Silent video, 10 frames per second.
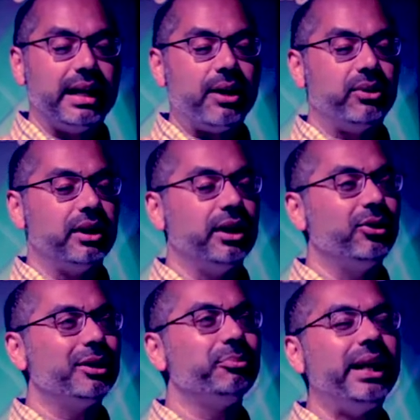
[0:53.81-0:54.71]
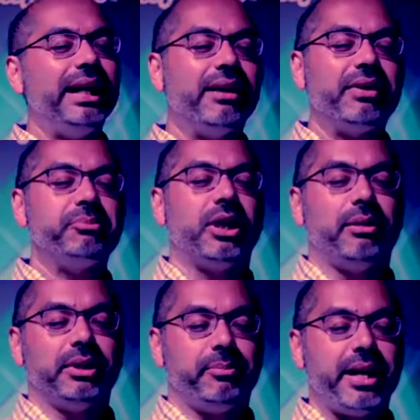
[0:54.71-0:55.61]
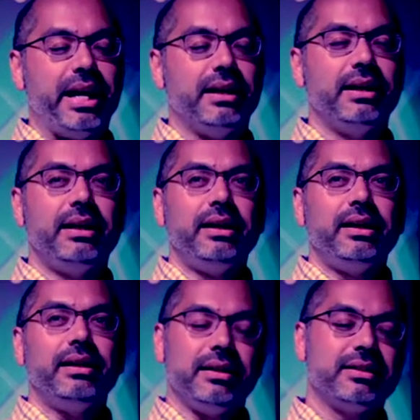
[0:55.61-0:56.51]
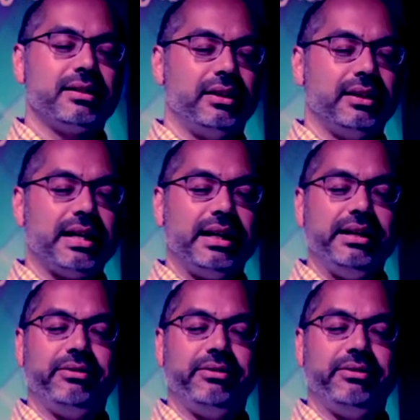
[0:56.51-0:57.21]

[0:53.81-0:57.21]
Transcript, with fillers: an hour ago complaining of abdominal pain that it started that